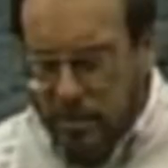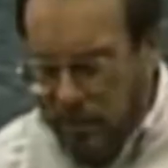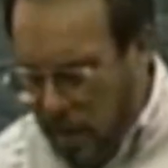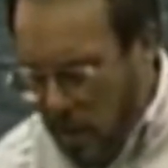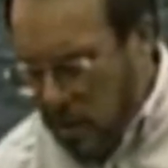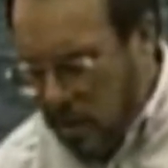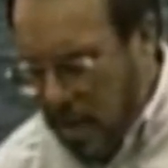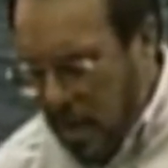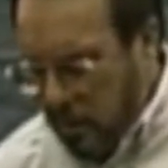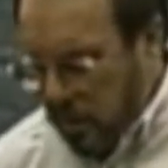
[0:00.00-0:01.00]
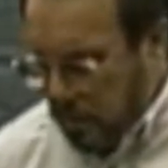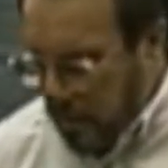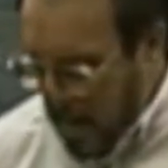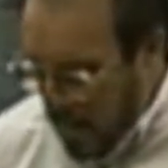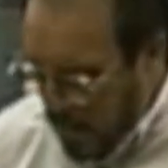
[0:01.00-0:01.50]
various types of
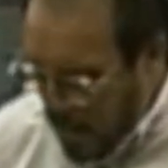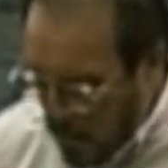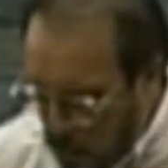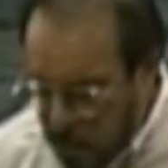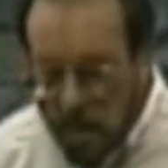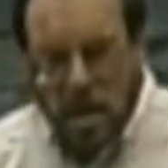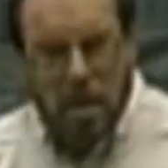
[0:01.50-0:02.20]
tie-downs,